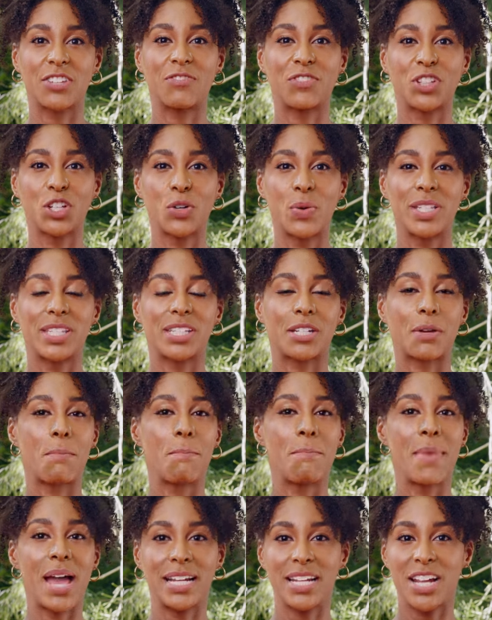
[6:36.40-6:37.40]
influenced
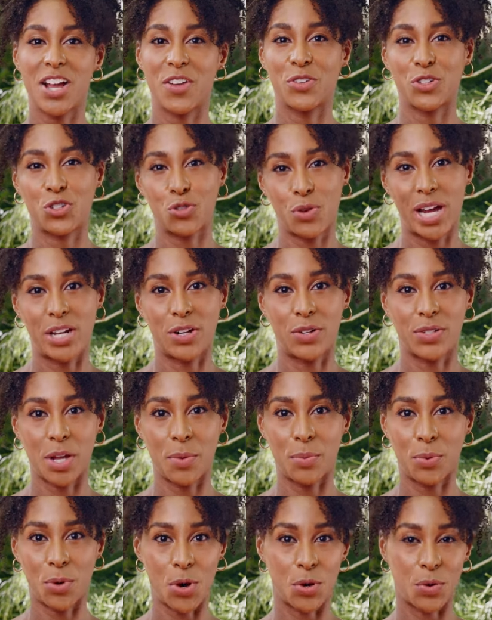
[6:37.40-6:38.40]
many other trainers
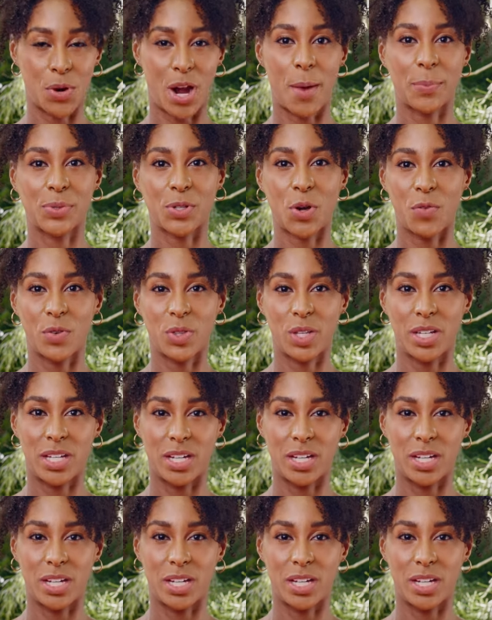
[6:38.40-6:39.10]
and programs over the